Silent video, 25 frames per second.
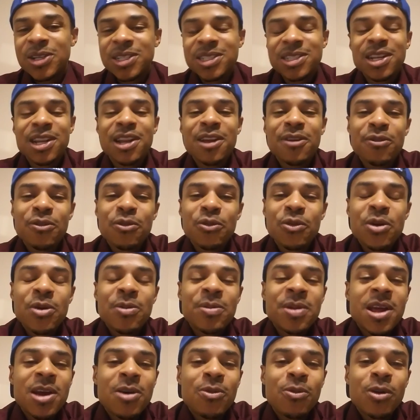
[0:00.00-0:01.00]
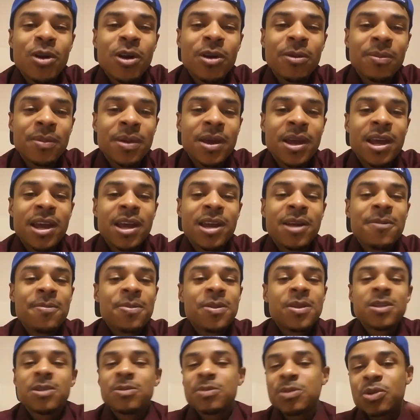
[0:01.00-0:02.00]
This is the Living Realm Network, man.
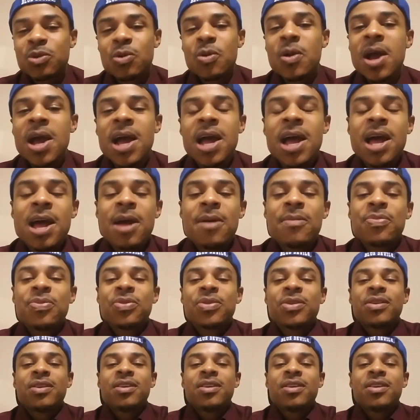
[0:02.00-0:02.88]
Subscribe.